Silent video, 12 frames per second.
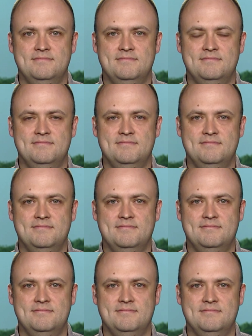
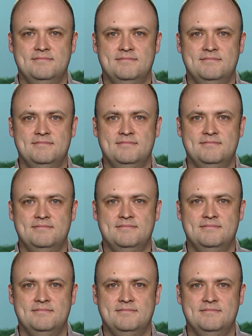
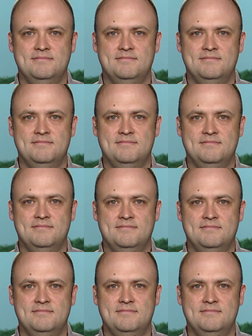No words are spoken by the person on screen.